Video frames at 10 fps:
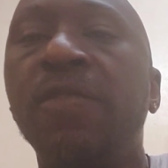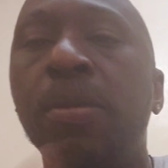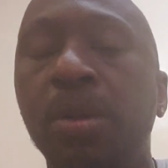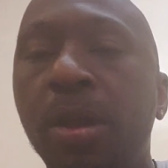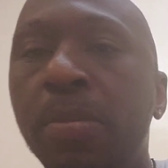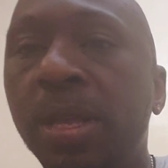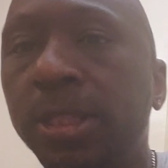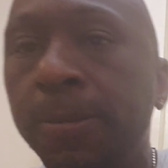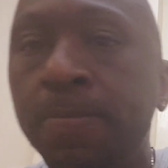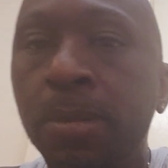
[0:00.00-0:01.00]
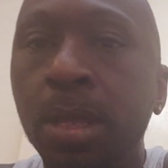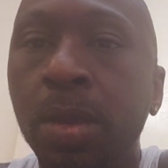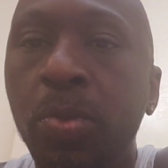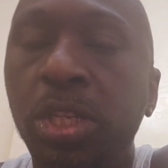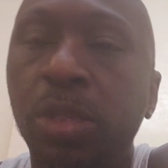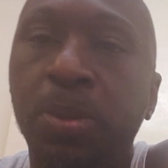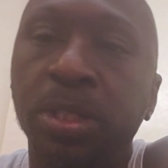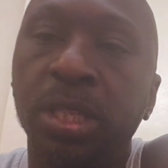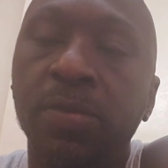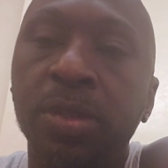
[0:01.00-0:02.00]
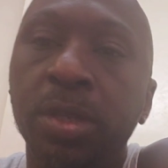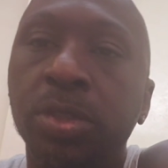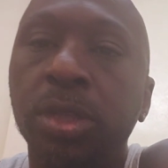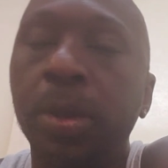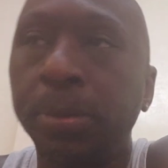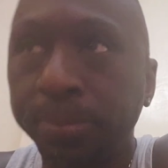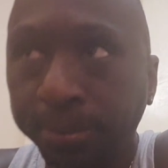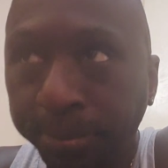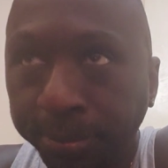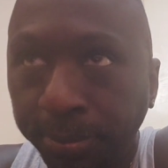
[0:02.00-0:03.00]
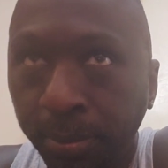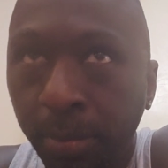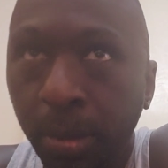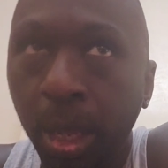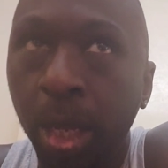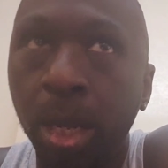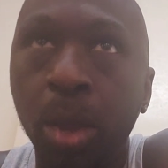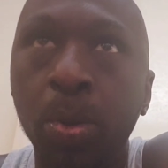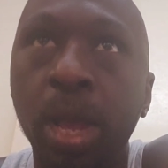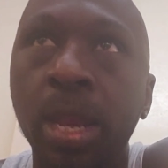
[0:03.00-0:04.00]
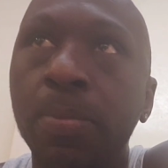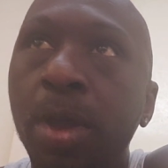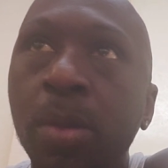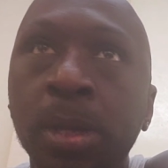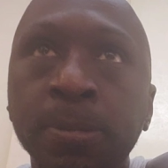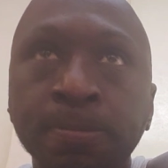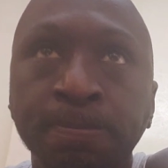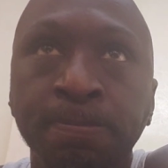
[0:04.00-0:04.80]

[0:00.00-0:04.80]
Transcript: from Gomez, which is positive news. So, you know, at the moment,